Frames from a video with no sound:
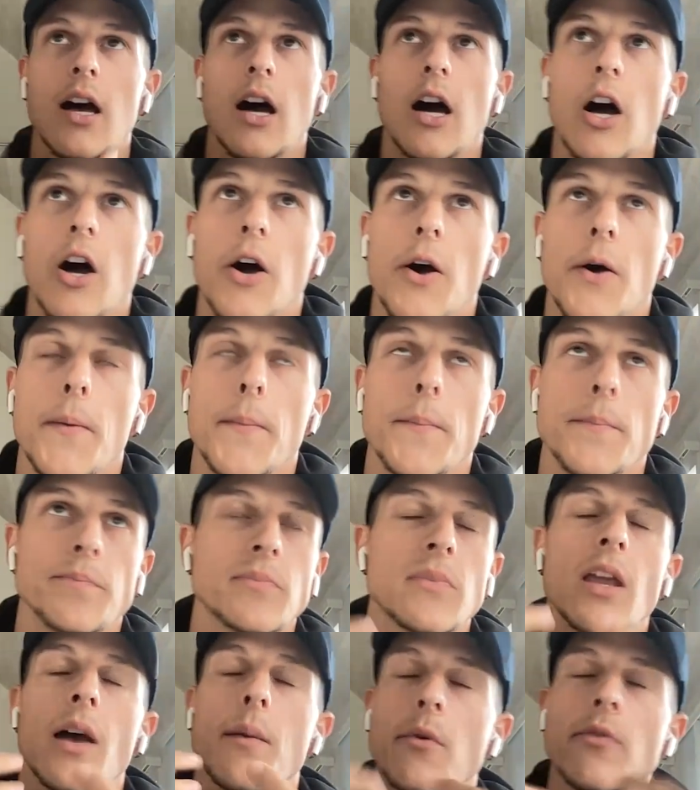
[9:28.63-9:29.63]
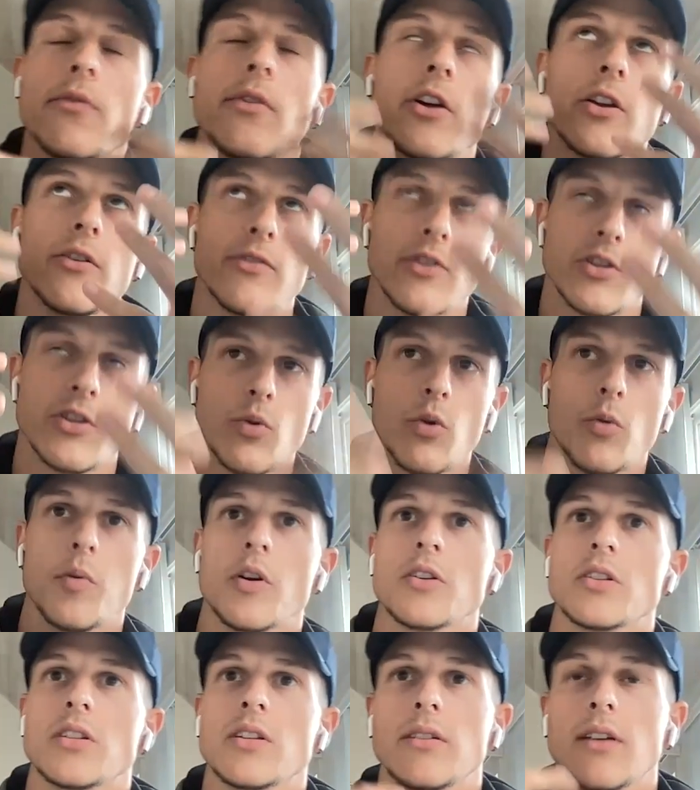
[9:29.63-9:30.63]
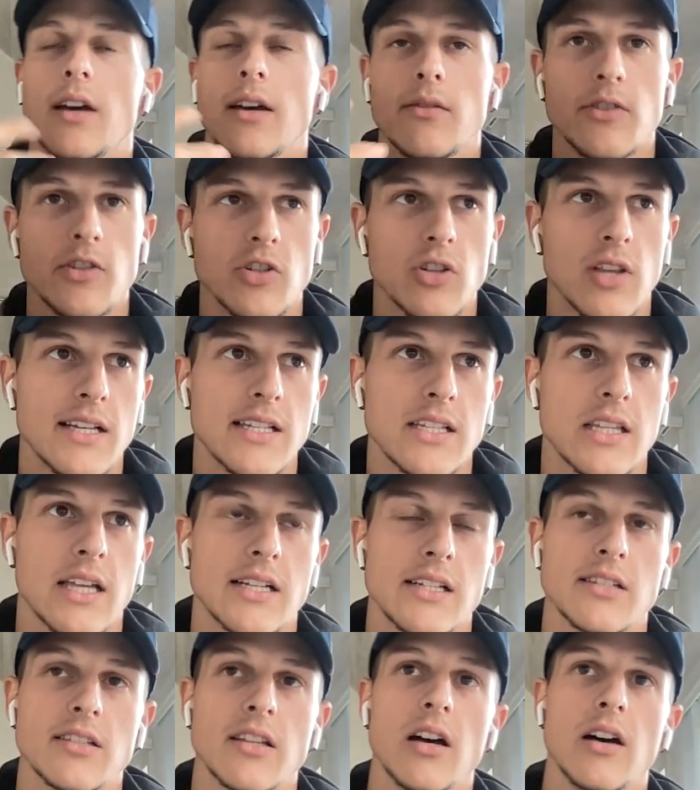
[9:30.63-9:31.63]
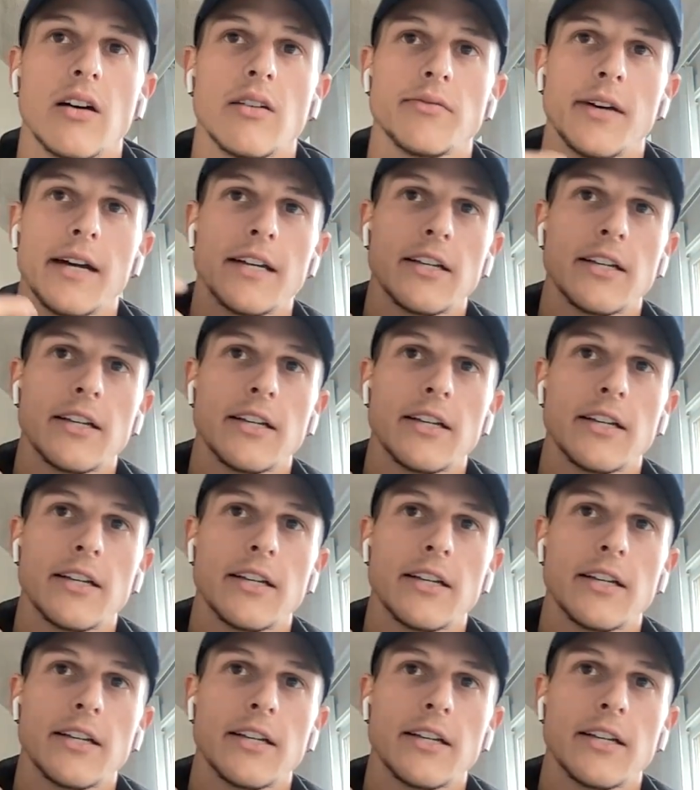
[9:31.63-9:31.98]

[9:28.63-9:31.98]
Um, I'm a very visual person. I visualize a lot of stuff.